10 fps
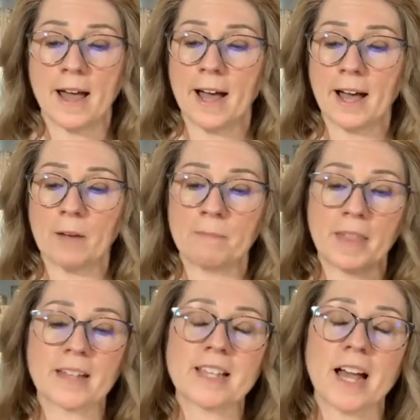
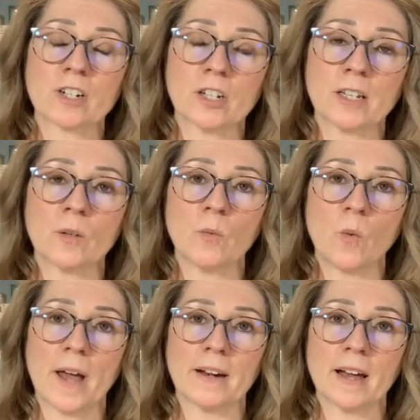That's actually
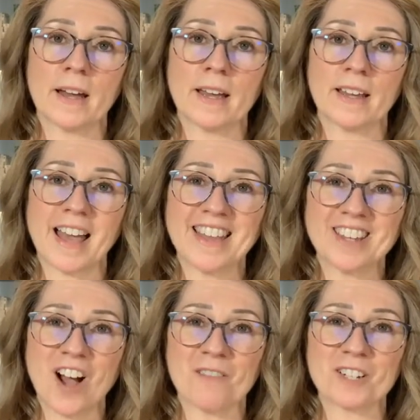when I had
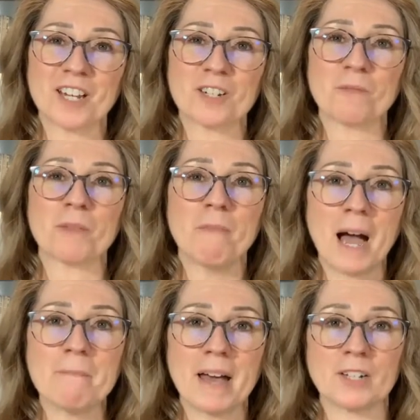the conversation with
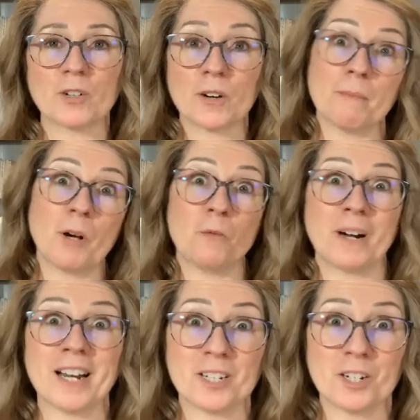my mentor about
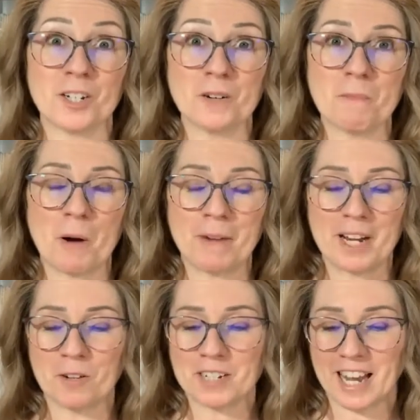what I should do about my
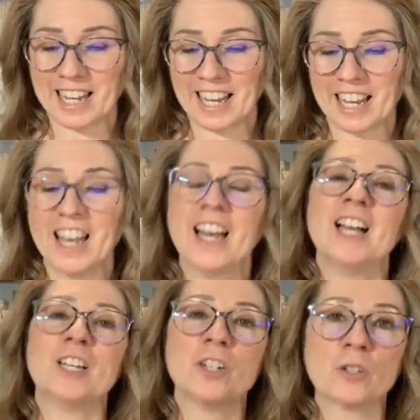note-taking.
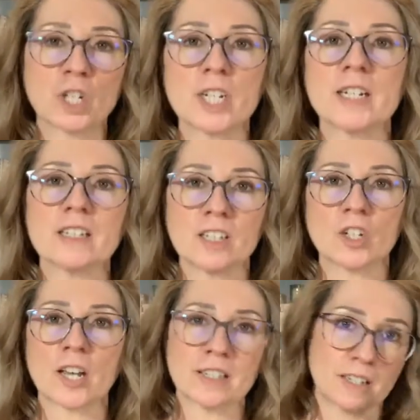You know, she
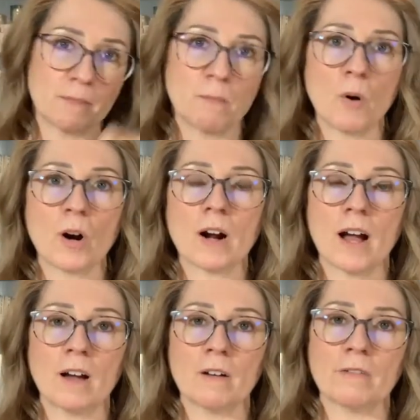suggested more
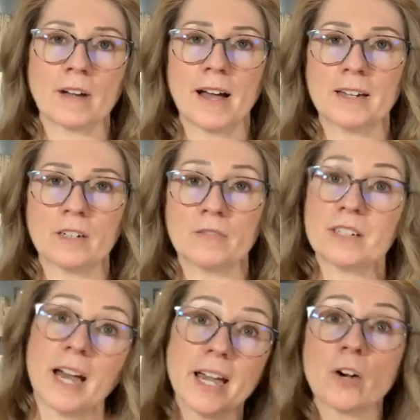of kind of a
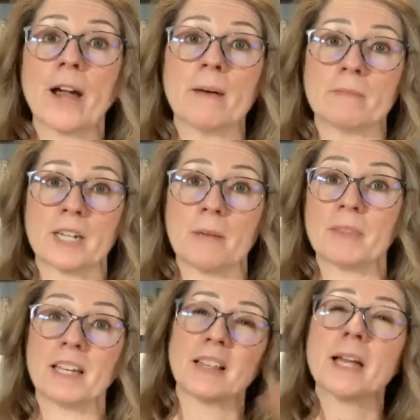diagram
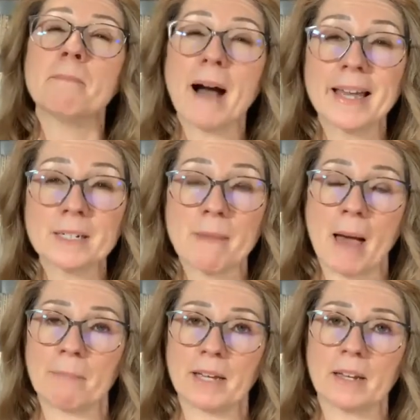type thing, like mind
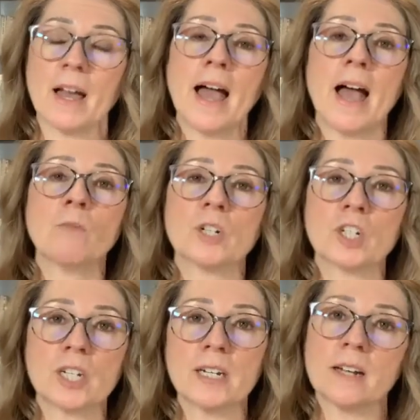mapping. And what
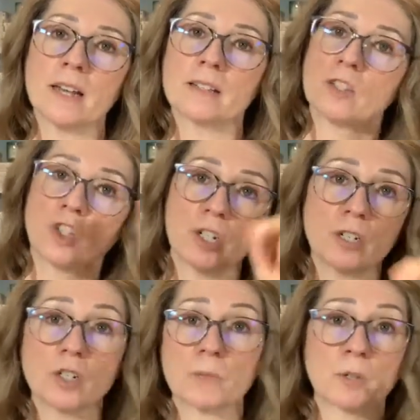she does is
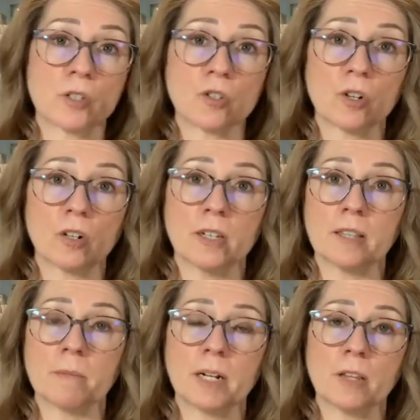she just puts a circle
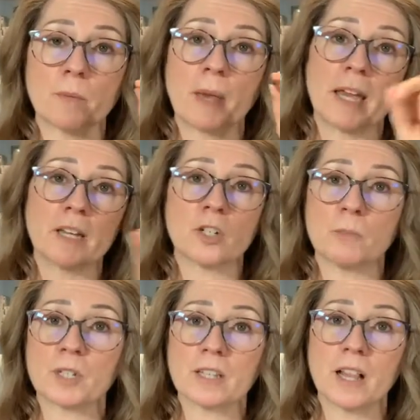in the middle of the page,
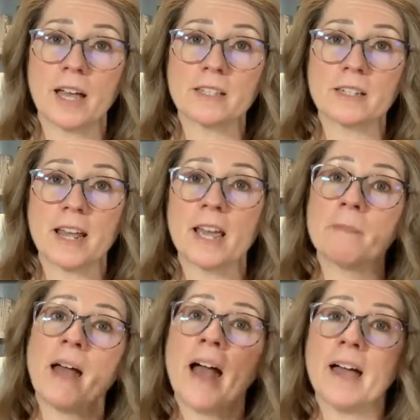she puts the client's
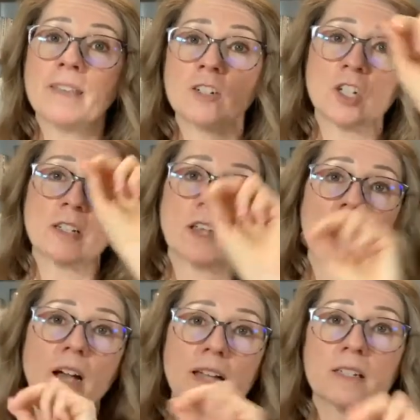name, and then she has
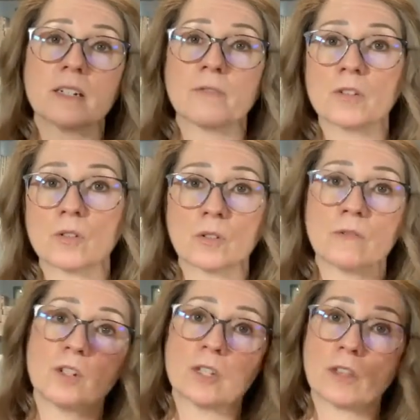all kinds of different sort
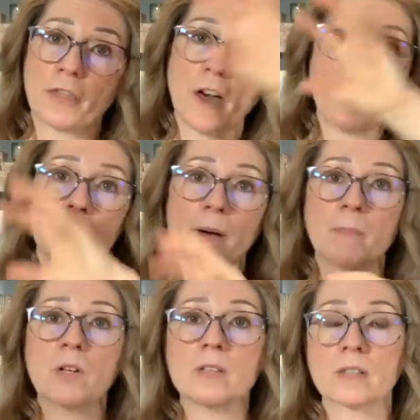of just thought
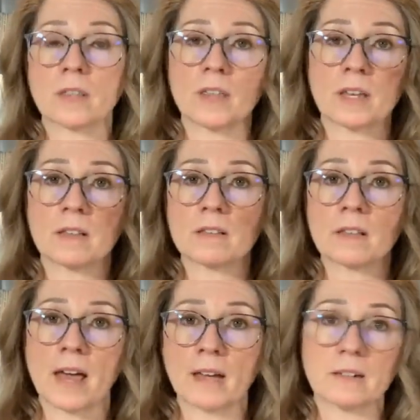bubbles and things
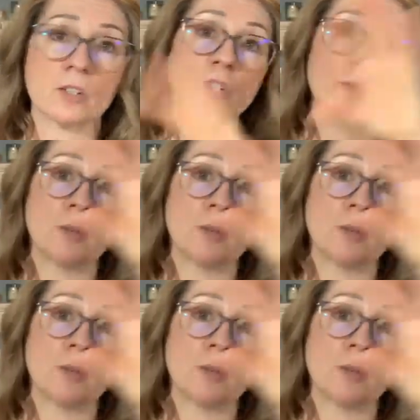that she